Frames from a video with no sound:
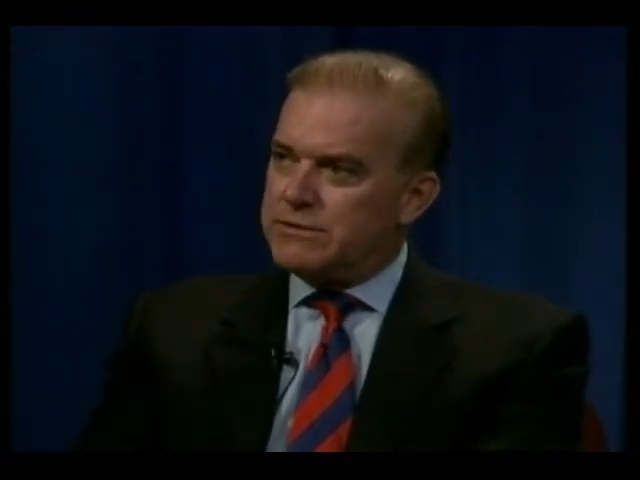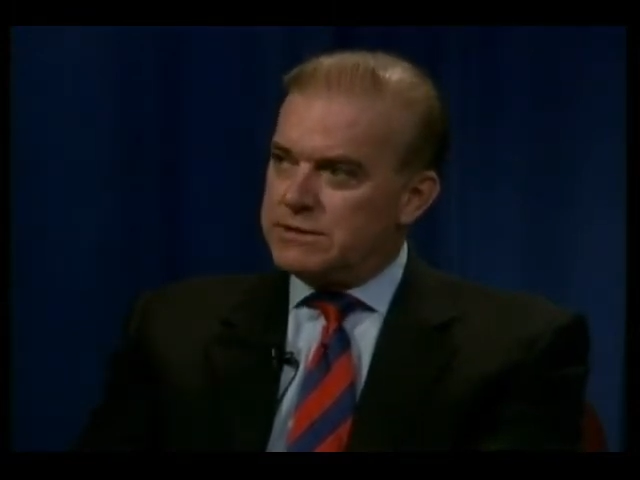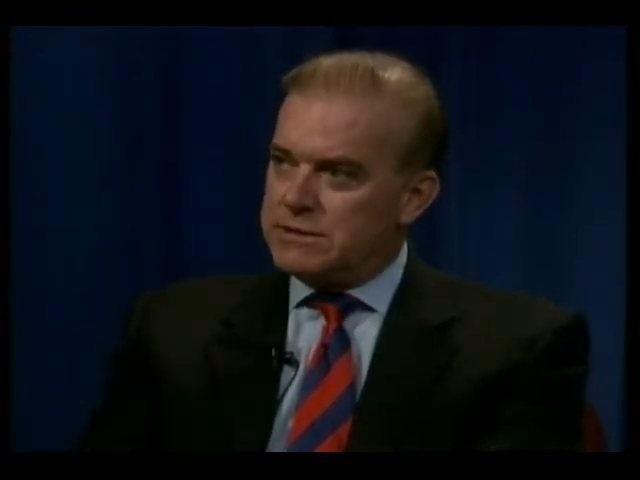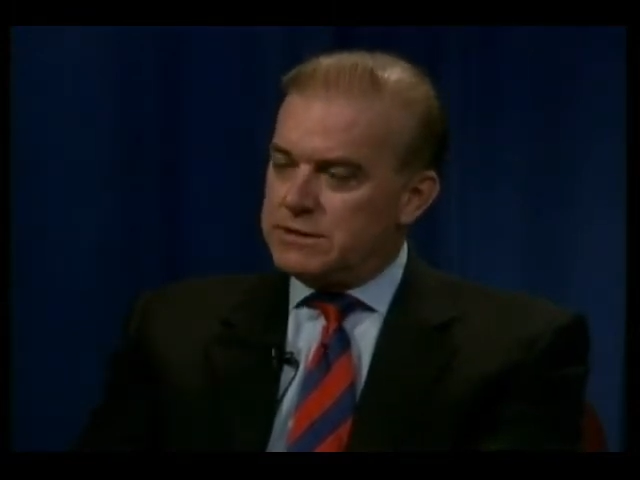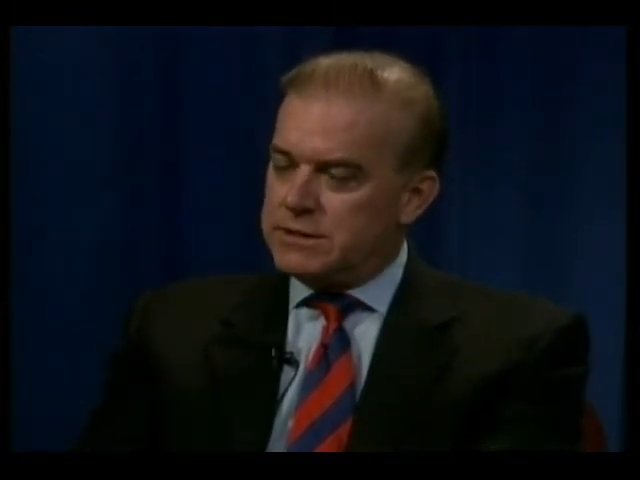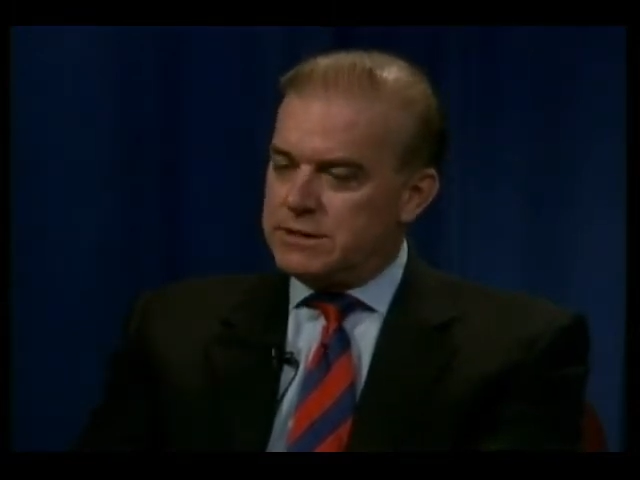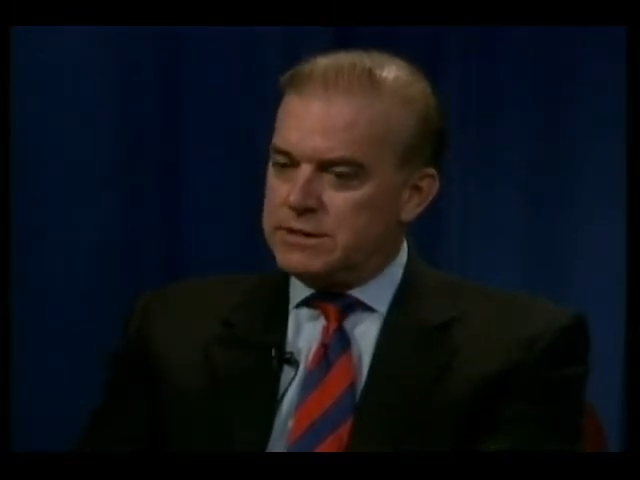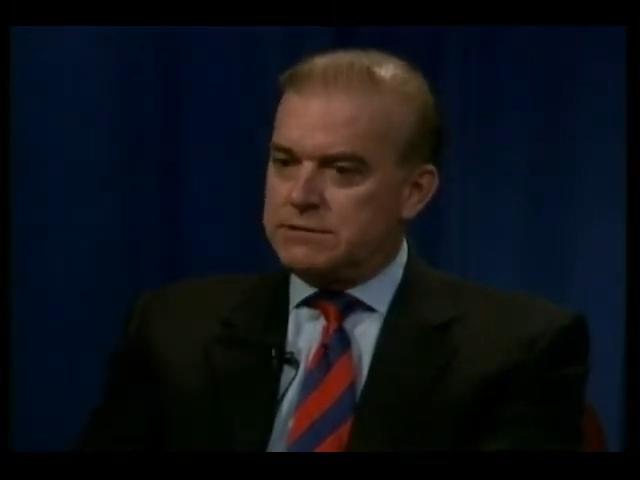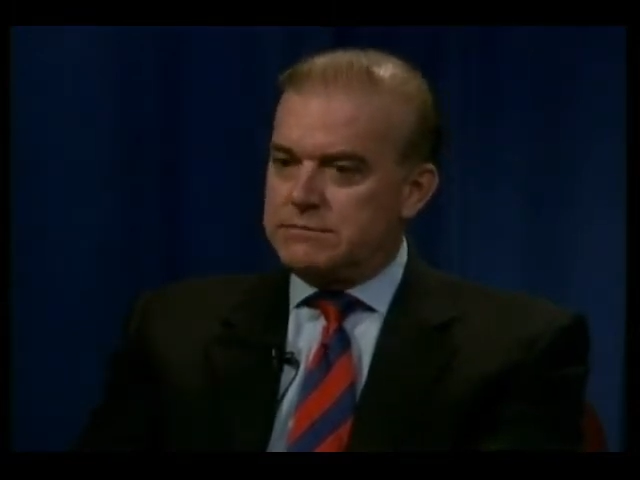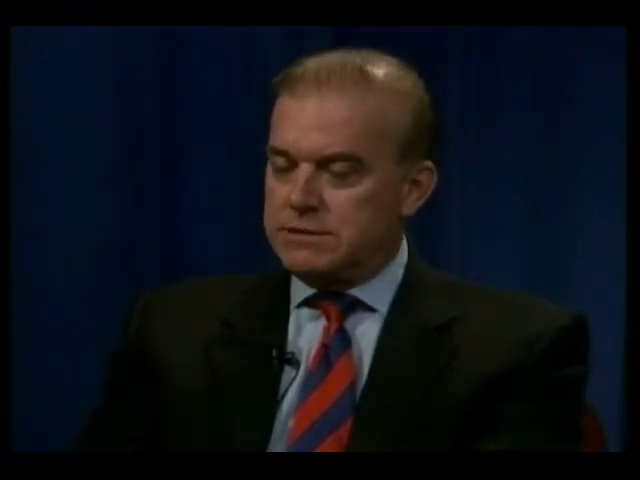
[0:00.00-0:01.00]

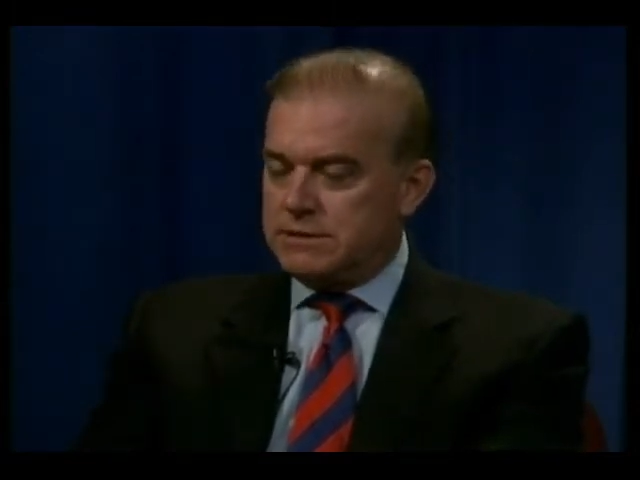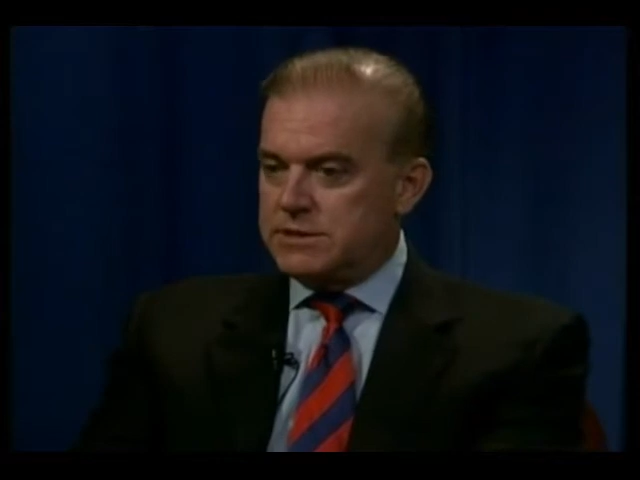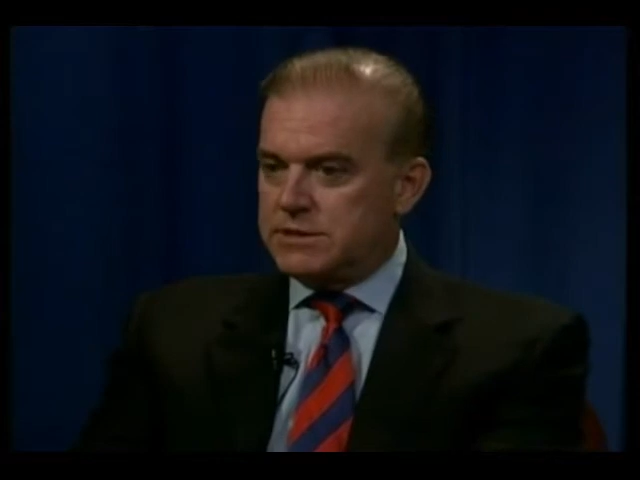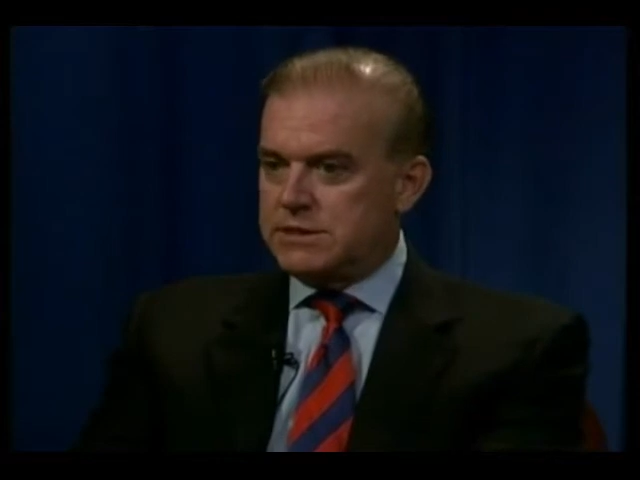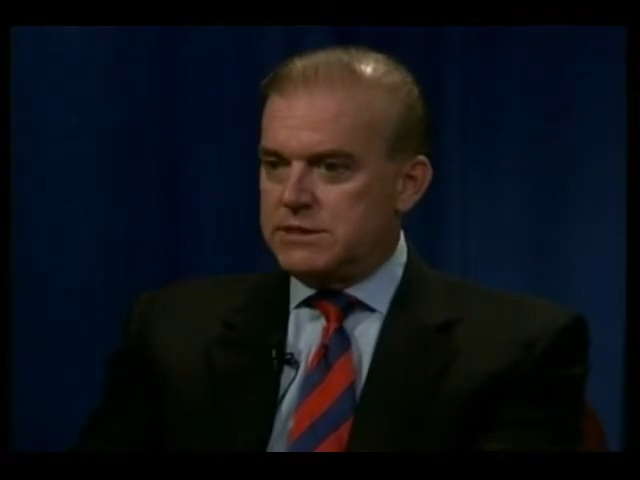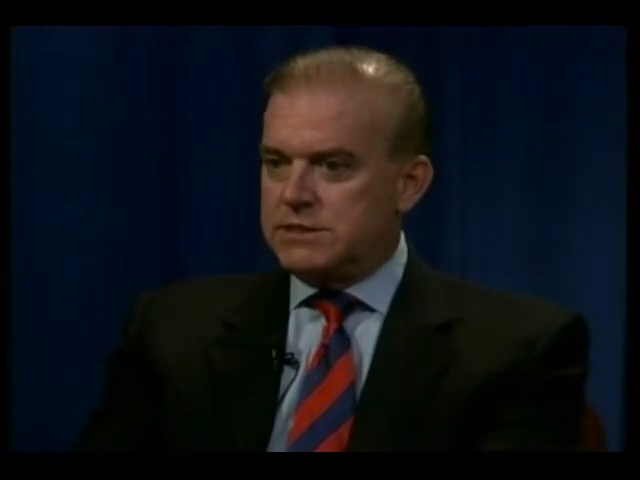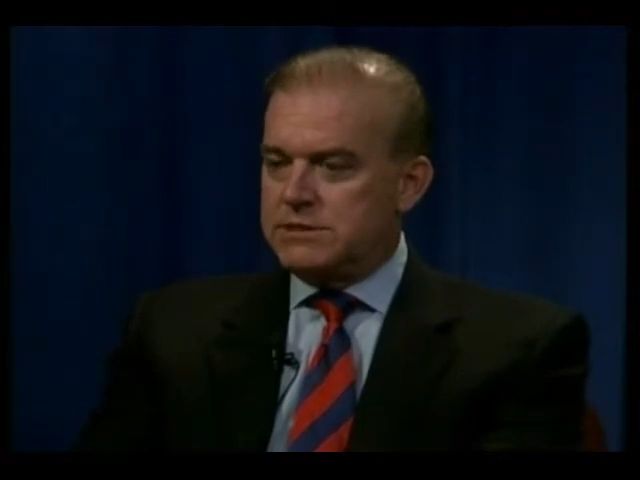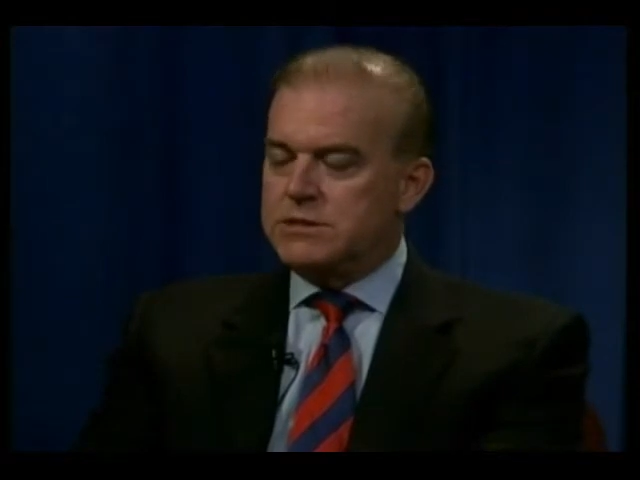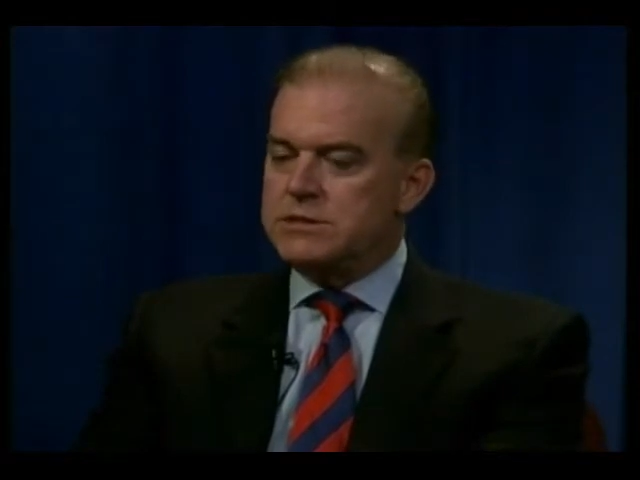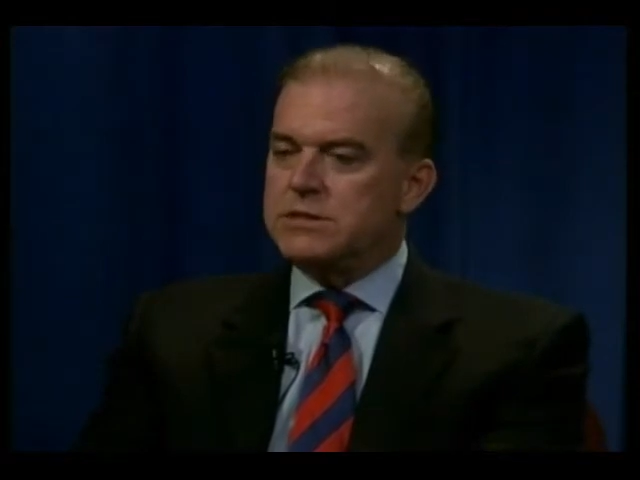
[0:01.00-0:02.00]
in this
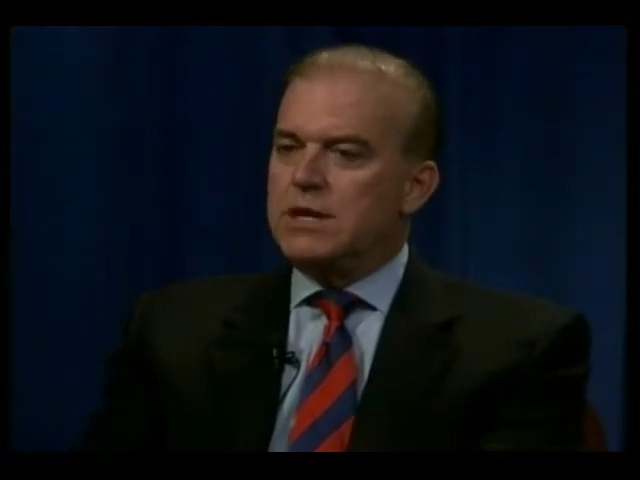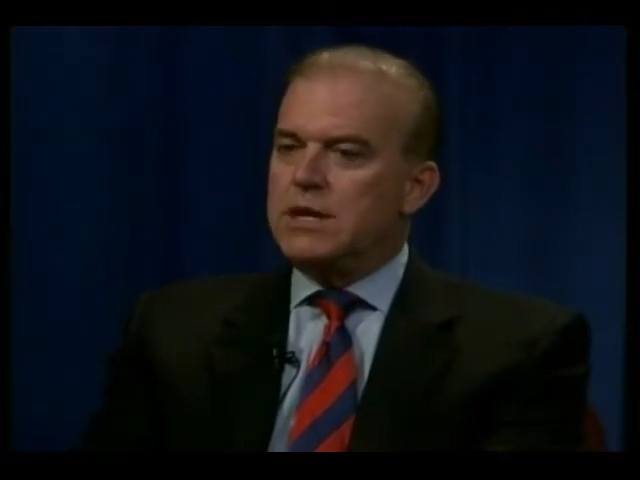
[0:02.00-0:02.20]
instance